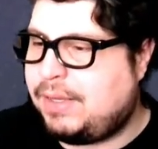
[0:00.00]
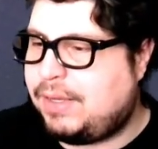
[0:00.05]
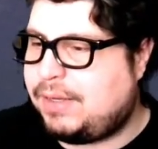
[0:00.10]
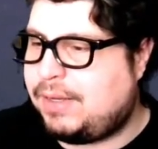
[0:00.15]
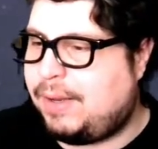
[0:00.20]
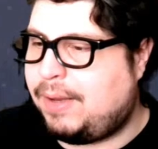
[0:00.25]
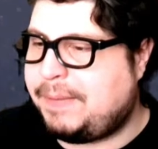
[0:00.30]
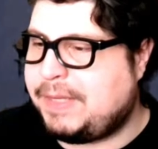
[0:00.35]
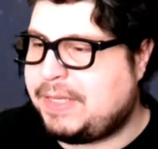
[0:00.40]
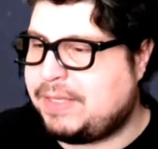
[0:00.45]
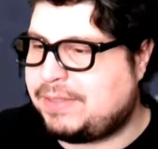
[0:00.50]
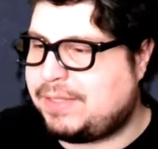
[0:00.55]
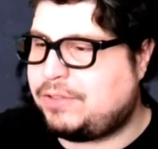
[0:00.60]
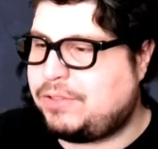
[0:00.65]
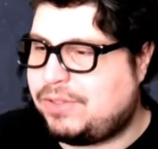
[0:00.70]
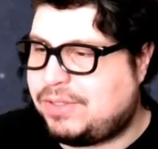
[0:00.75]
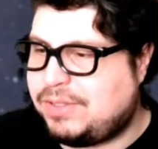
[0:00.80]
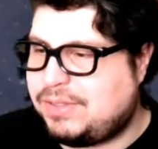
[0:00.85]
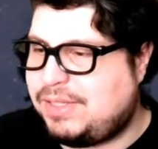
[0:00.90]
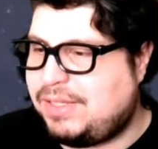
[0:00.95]
Because as
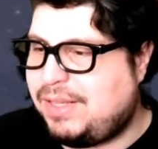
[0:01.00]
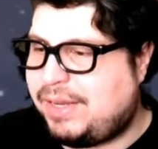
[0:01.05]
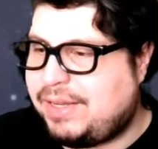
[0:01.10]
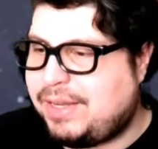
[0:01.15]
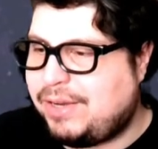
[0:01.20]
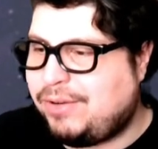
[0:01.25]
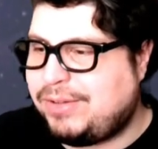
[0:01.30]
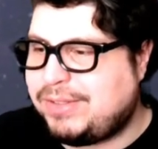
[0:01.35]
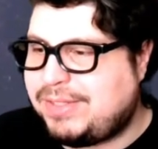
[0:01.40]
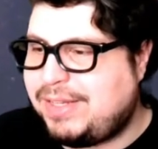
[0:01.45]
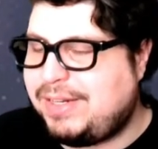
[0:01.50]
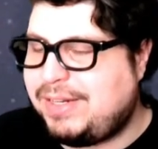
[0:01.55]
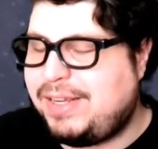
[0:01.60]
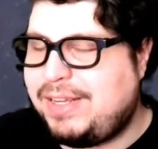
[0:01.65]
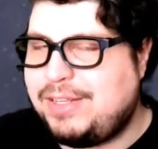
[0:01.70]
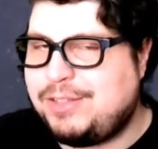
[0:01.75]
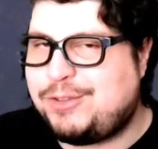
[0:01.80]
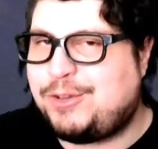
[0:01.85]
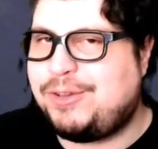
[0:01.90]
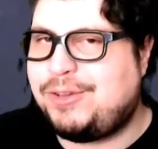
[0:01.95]
you can see, like Giratina
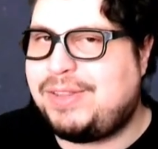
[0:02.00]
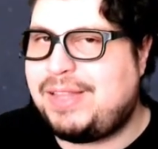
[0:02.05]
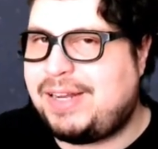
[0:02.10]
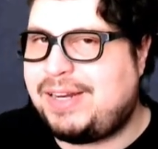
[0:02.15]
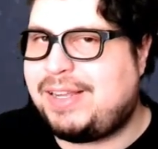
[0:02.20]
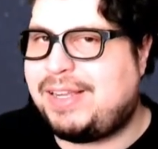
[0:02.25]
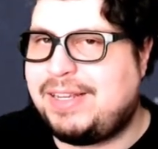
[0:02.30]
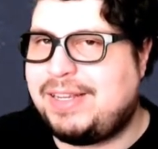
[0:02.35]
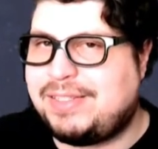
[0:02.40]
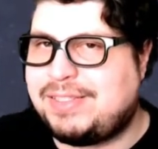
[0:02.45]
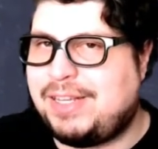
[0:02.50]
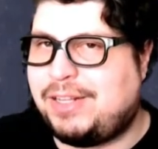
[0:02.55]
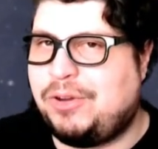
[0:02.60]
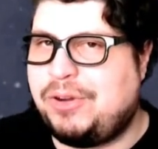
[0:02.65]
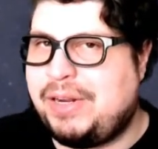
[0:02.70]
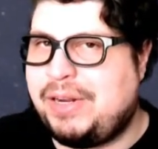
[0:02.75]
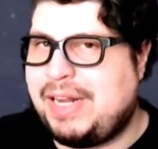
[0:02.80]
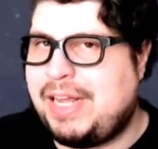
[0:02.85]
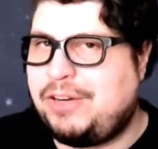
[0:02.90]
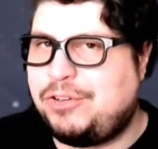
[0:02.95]
is good that it can
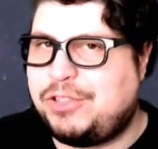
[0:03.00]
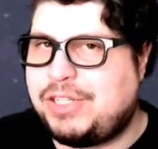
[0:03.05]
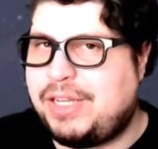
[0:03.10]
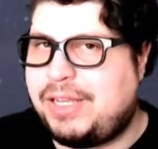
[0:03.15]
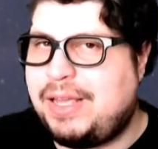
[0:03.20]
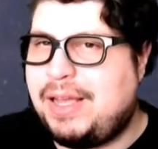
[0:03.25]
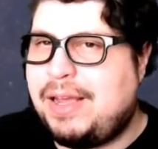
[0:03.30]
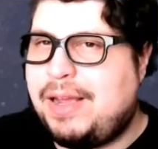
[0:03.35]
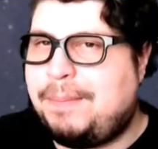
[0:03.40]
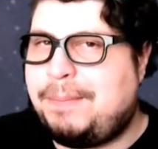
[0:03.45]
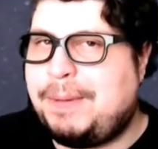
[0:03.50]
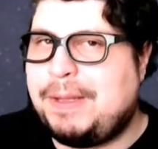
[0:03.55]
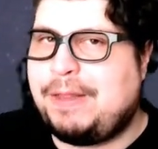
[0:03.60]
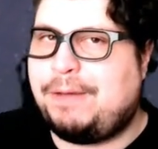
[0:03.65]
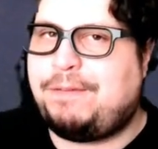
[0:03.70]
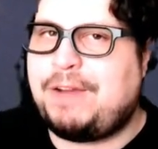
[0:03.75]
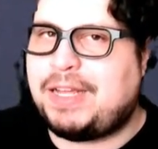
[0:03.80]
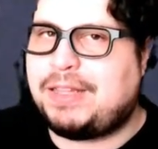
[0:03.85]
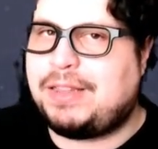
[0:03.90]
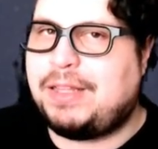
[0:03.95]
accelerate energy, but the
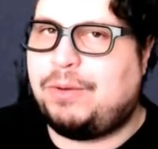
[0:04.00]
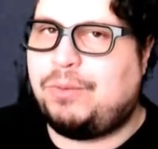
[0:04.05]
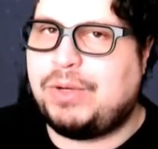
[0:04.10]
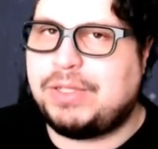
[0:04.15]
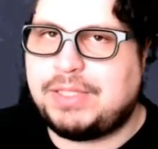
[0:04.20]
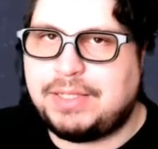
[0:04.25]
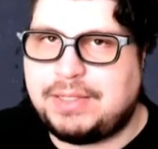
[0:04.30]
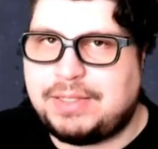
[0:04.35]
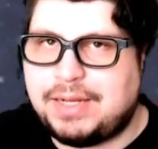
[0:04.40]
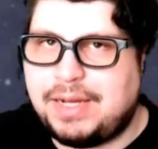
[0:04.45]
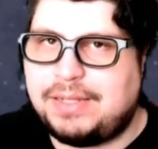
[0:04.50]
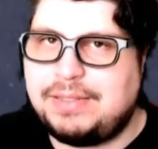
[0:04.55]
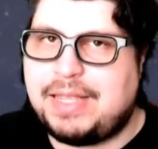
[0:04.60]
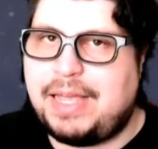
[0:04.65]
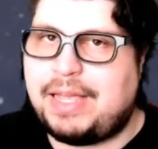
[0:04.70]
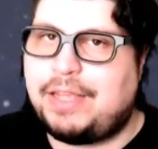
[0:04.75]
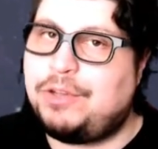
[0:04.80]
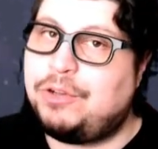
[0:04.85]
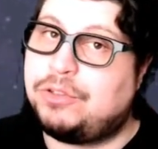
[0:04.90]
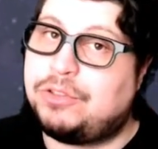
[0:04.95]
fact that once it does
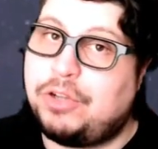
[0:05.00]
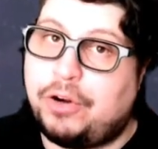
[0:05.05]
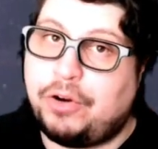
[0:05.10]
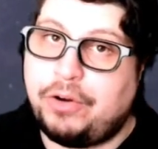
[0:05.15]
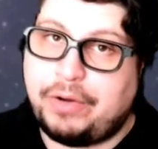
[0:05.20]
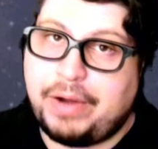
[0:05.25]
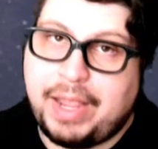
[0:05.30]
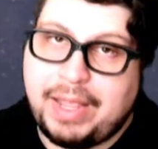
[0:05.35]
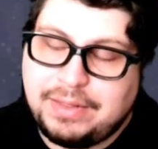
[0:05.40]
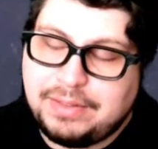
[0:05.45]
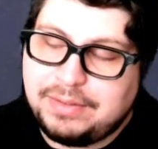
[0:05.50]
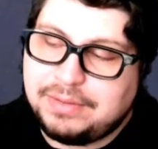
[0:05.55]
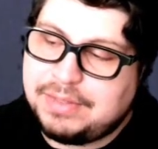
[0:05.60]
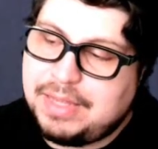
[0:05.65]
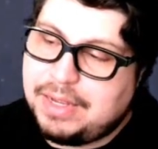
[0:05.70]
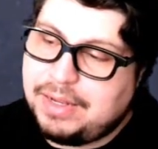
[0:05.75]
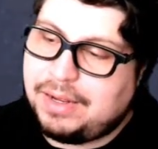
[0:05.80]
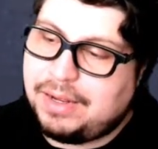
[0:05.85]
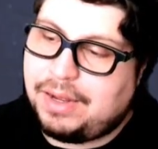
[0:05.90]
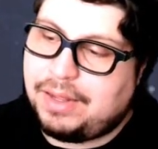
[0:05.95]
that, your turn ends.
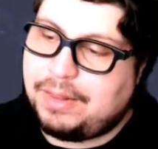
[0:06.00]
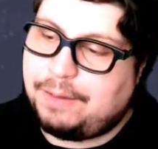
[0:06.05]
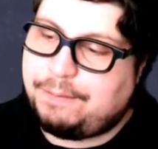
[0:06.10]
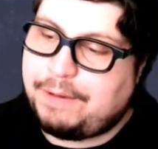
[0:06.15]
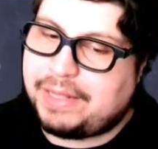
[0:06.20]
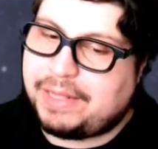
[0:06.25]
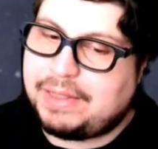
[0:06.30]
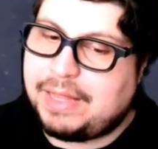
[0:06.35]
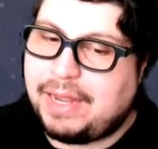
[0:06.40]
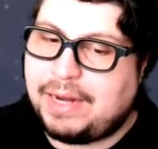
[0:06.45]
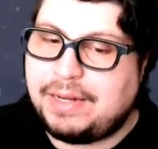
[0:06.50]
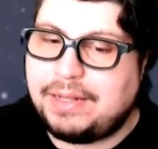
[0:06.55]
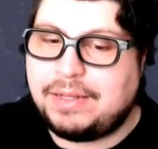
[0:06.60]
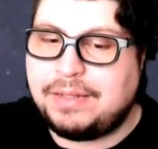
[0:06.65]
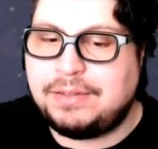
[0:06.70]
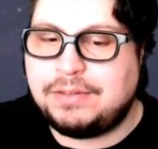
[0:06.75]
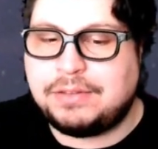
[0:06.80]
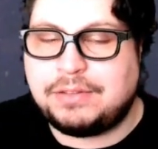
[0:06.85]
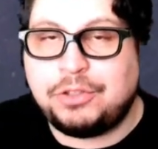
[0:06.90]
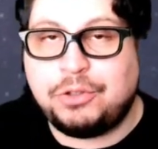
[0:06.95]
The fact that
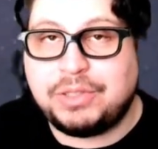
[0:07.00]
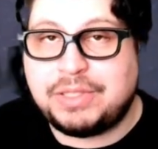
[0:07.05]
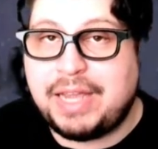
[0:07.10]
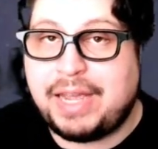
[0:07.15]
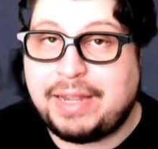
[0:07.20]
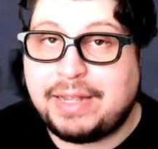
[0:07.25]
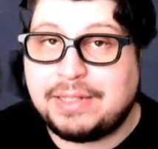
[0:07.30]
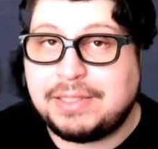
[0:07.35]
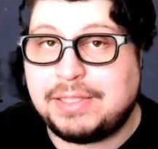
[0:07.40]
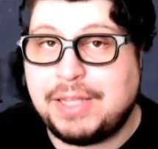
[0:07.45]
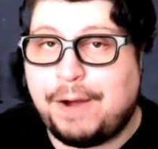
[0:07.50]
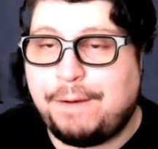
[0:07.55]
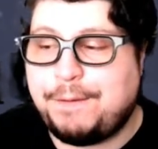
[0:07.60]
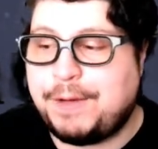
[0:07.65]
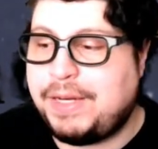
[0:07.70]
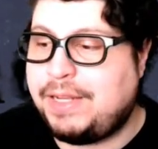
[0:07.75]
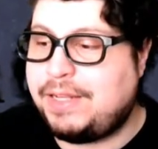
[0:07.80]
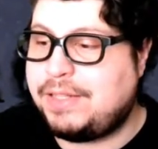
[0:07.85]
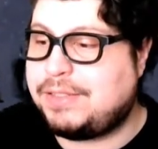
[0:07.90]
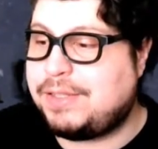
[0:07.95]
to attack itself, it
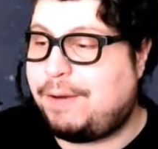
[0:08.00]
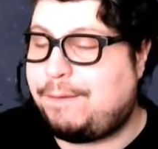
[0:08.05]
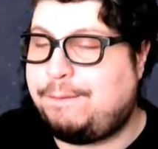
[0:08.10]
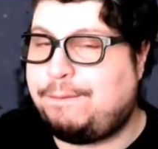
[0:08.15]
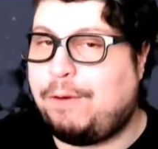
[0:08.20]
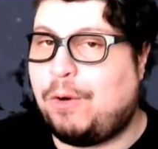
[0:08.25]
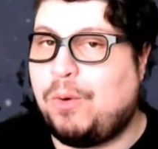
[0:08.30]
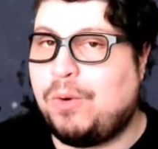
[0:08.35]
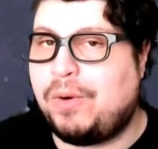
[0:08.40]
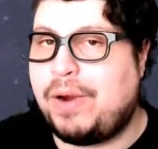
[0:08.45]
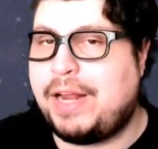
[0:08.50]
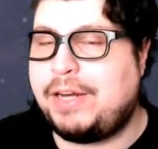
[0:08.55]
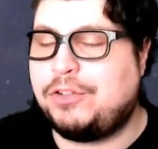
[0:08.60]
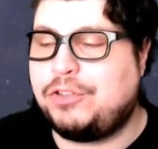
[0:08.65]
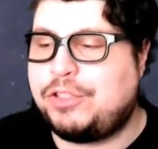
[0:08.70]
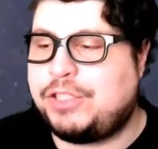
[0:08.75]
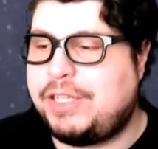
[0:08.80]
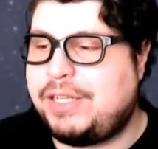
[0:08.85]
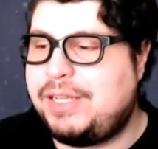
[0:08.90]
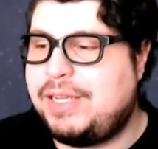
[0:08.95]
needs 4
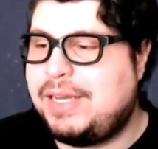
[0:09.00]
energy.